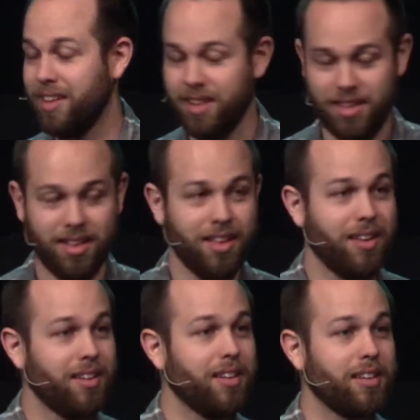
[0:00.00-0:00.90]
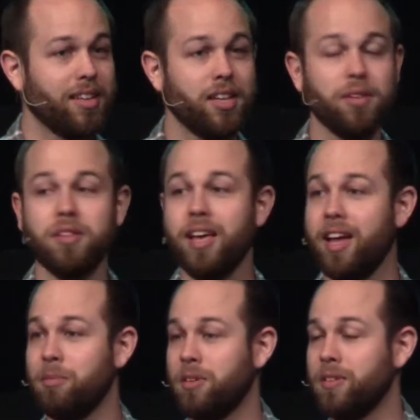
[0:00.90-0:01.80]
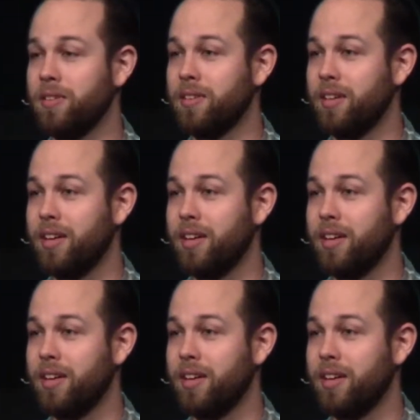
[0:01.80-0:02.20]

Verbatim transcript: Yeah. Killed the animal.